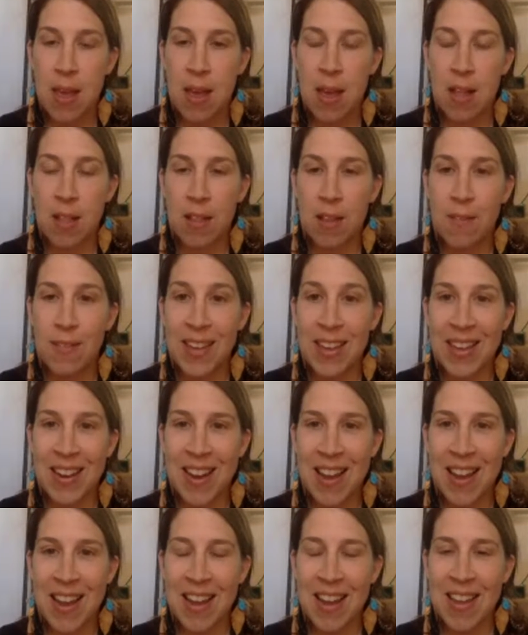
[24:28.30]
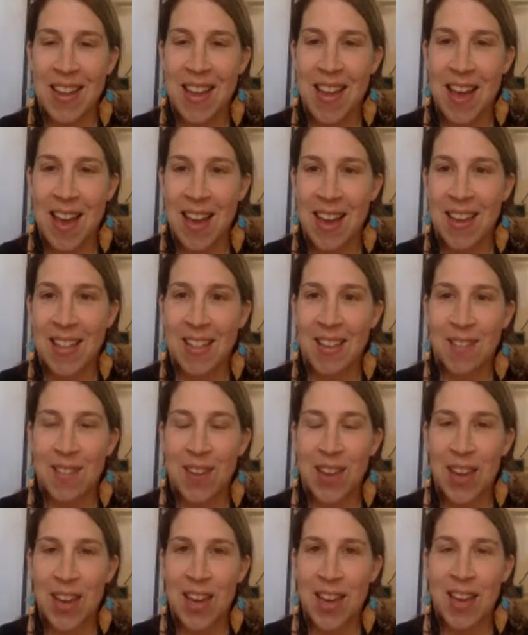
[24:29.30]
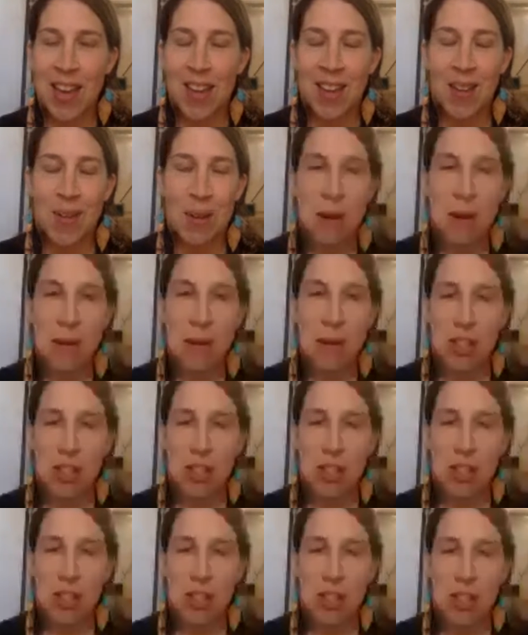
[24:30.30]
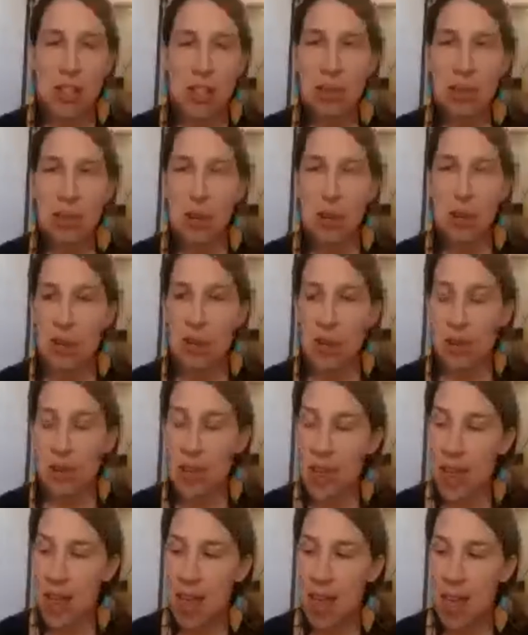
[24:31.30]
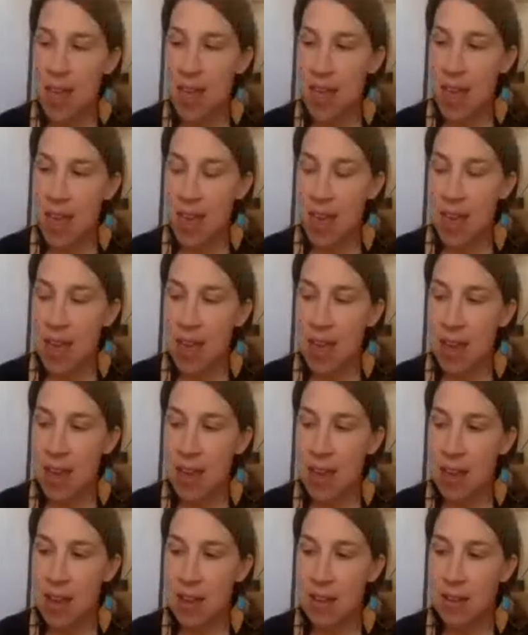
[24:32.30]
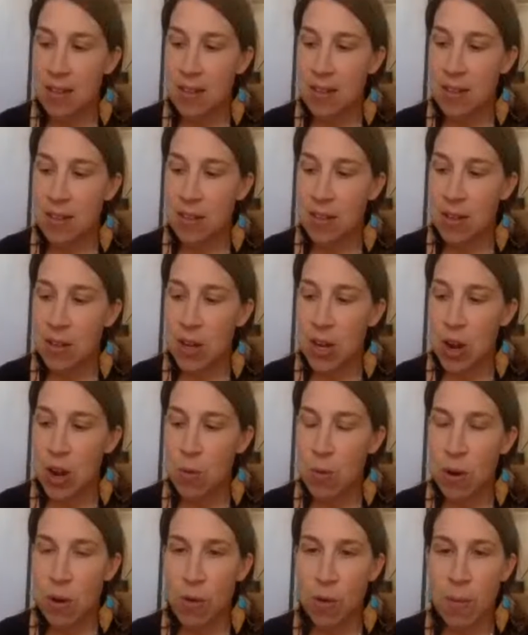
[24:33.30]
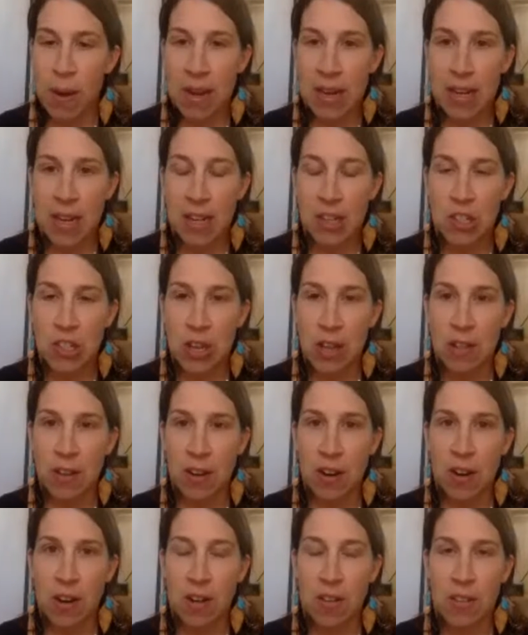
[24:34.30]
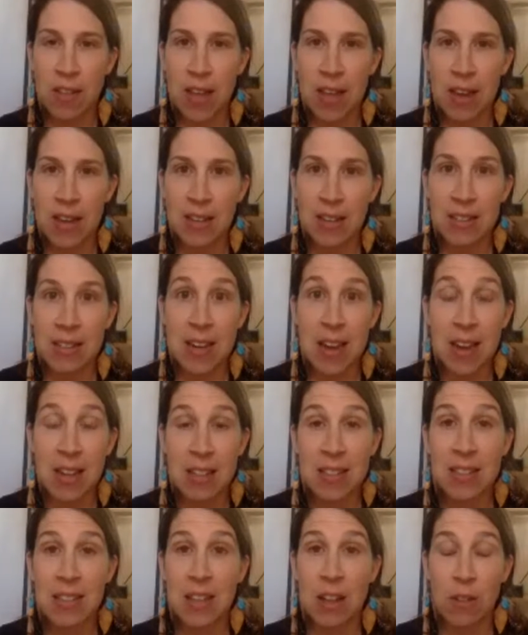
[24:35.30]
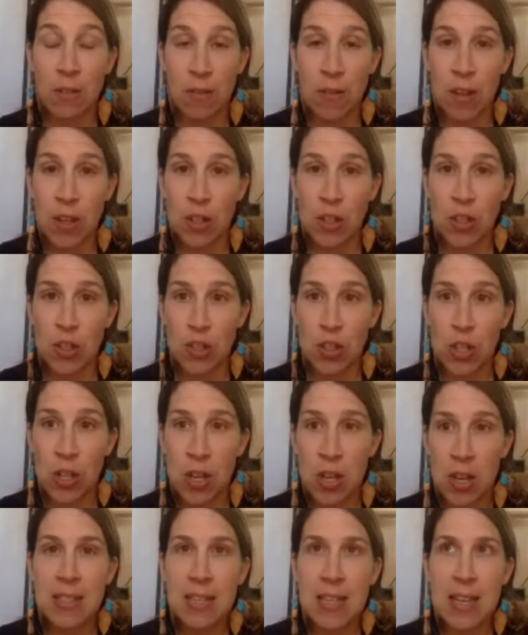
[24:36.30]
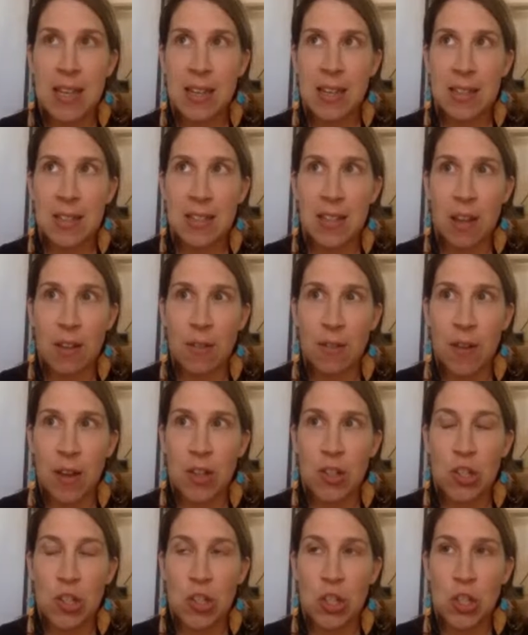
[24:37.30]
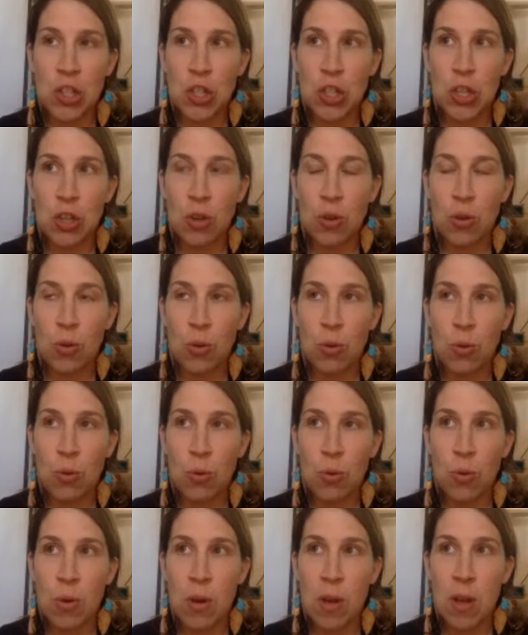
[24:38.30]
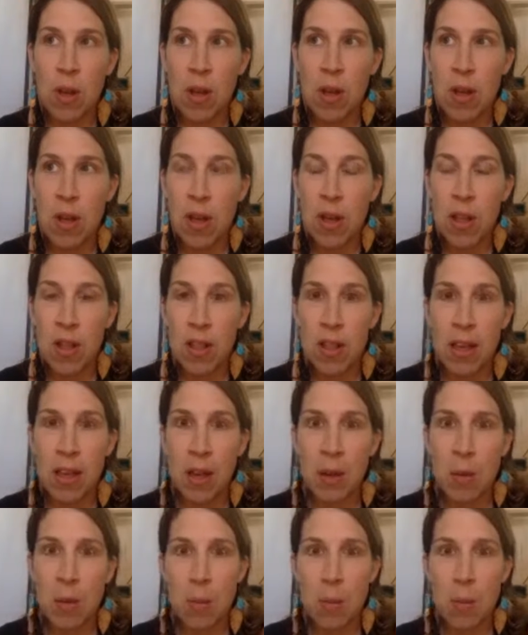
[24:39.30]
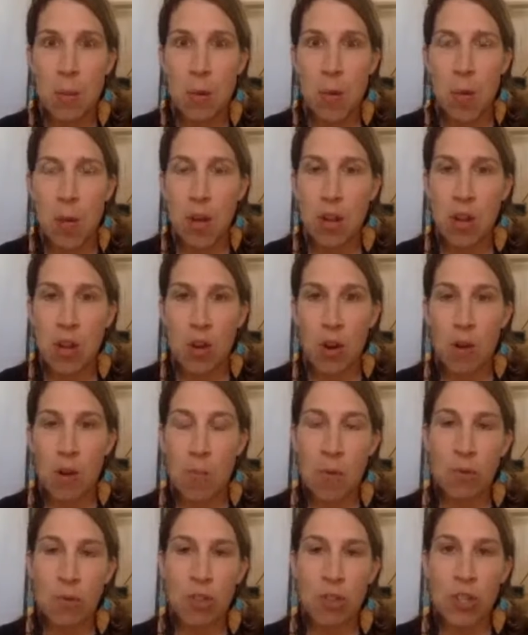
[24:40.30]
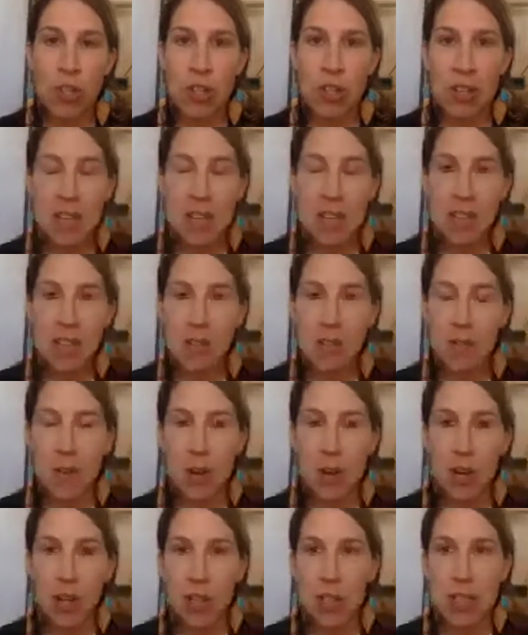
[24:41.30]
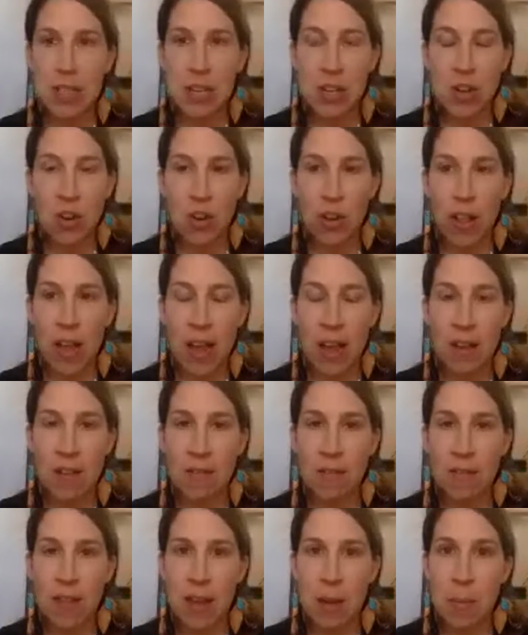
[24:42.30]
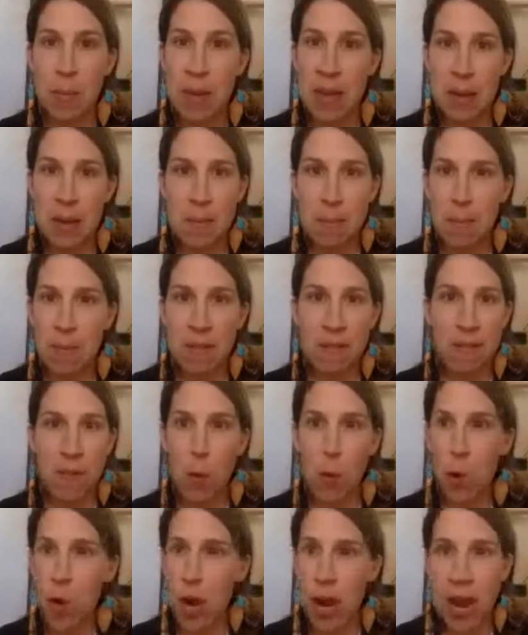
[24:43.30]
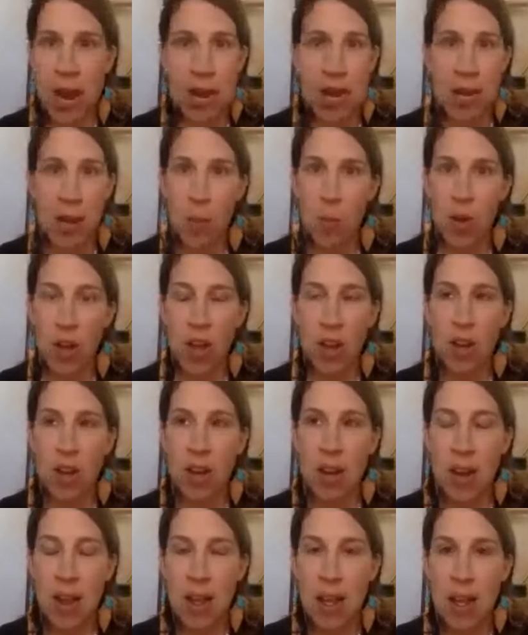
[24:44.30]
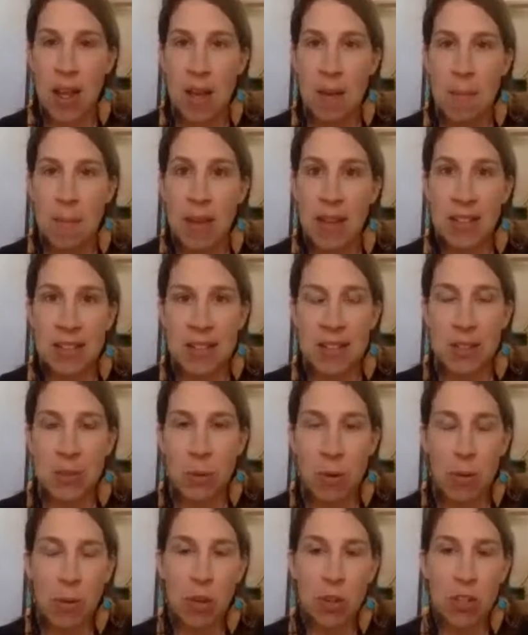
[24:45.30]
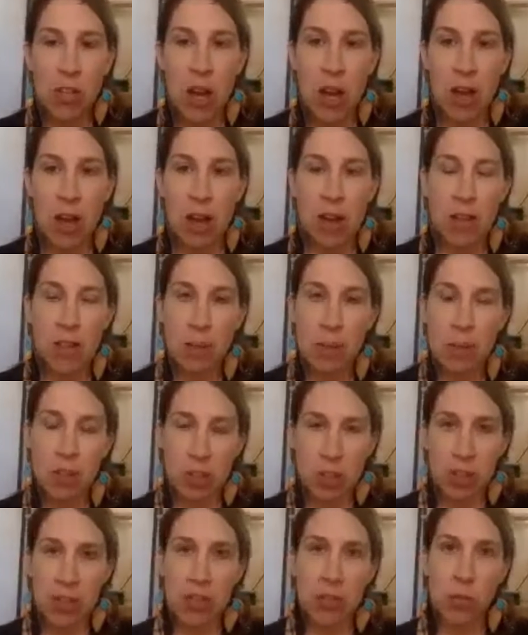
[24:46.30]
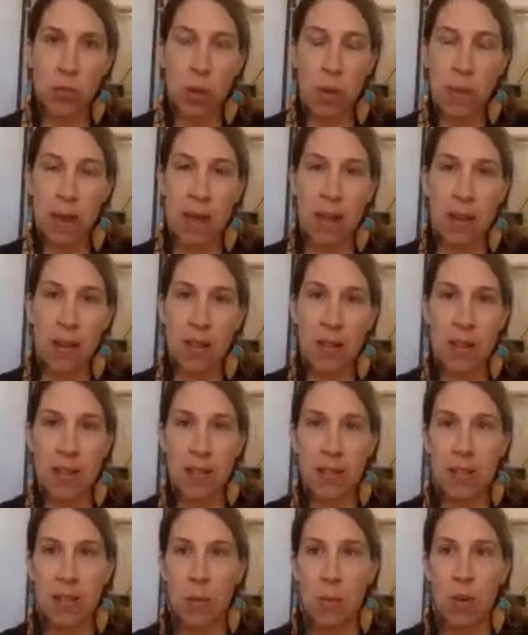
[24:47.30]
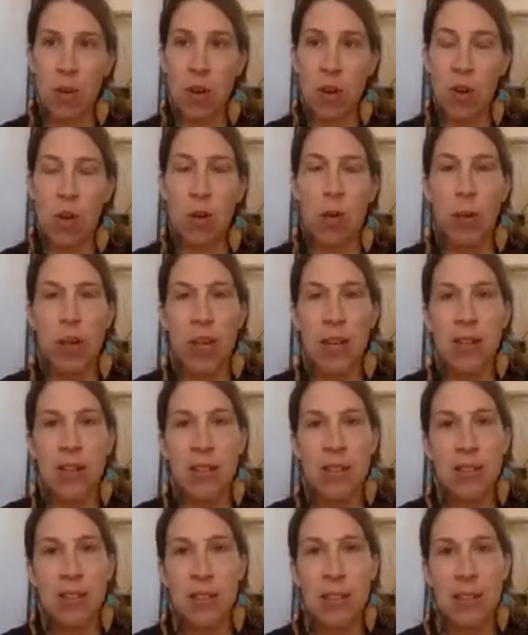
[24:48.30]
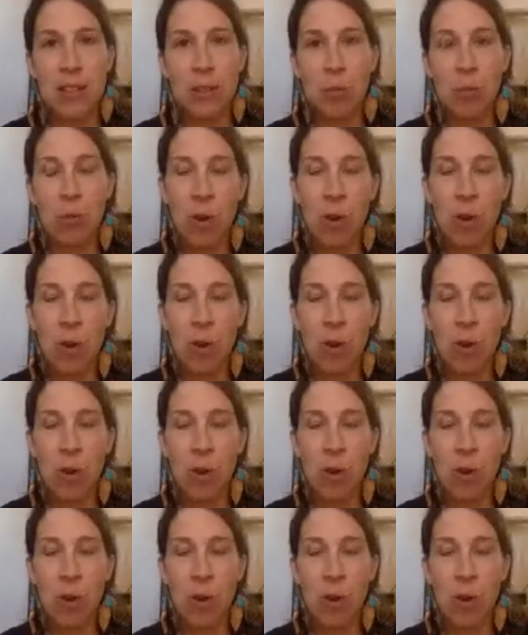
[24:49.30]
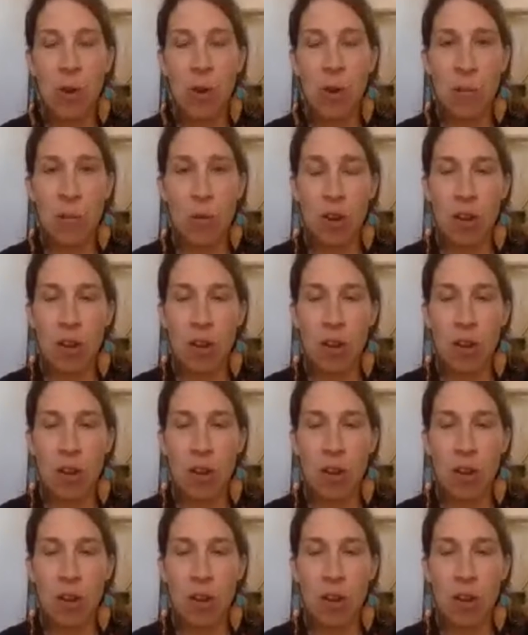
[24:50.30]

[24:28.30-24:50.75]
Olivia and I, hi Olivia, we were chatting this morning and, we were reminding each other that it's not selfish. It's seen as selfish to like put your emotional needs first in your life, like be before anyone, because that's what we're taught, especially as women, that someone always is more important than us.